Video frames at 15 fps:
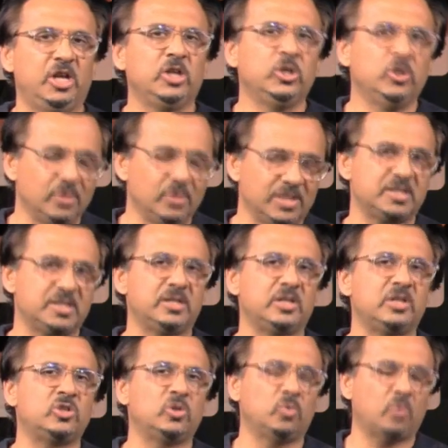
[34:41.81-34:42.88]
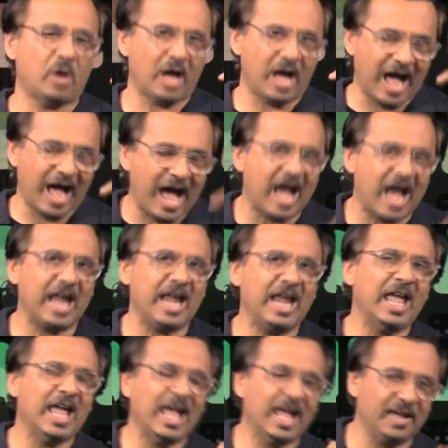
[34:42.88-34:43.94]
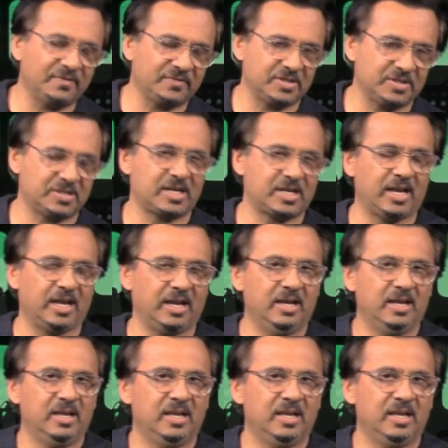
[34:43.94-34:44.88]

You listen to what I have to say.